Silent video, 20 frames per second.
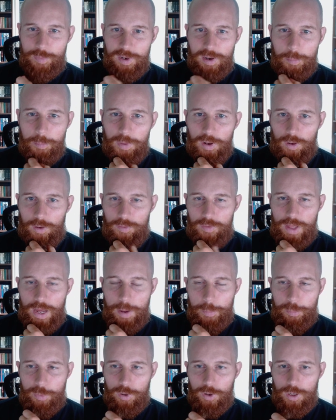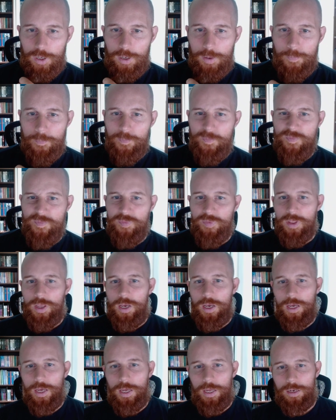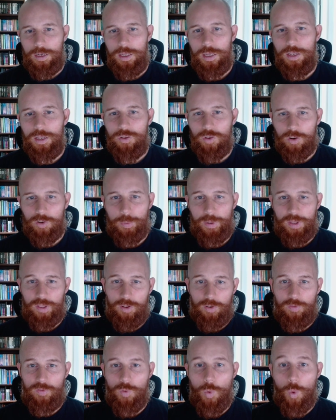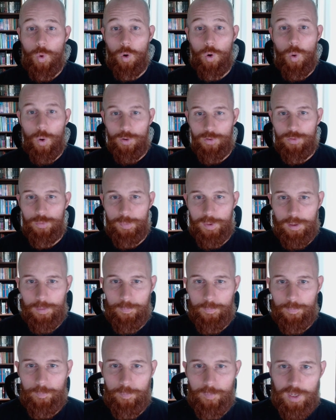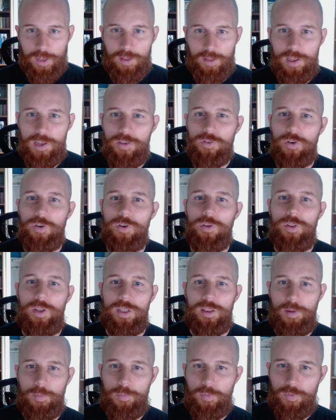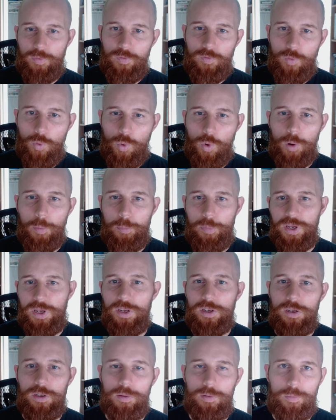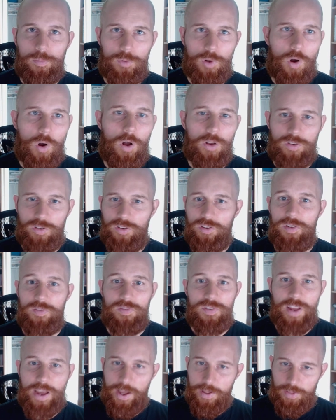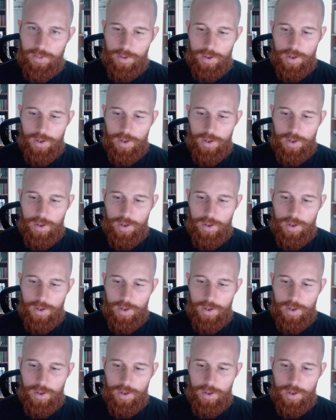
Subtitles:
middle of that book, and he talks about the four horsemen. Like, these are like the four big causes of death